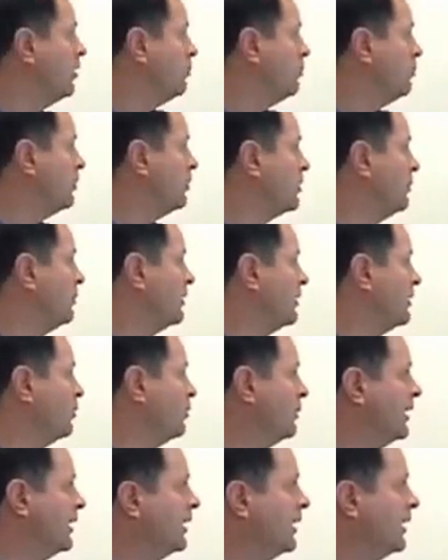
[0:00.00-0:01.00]
put them at the
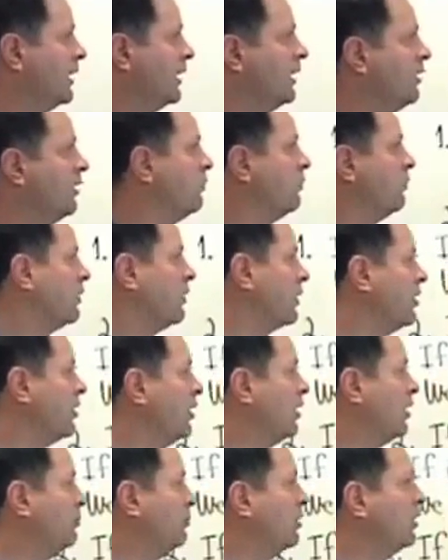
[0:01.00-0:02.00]
beginning with a
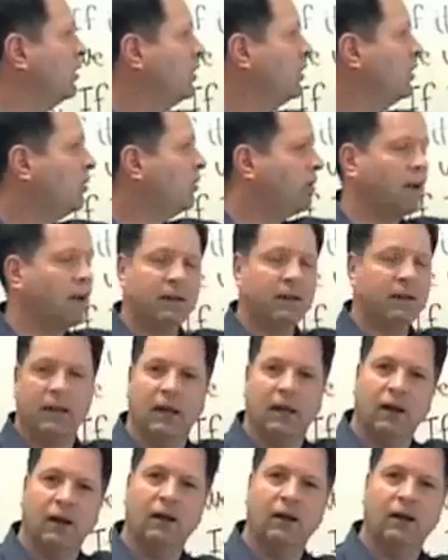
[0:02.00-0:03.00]
comma or at the
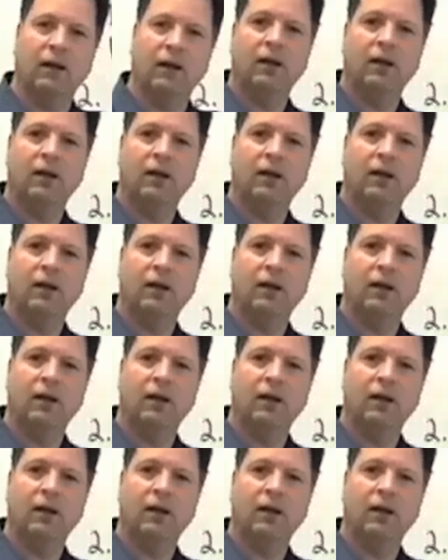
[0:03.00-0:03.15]
end.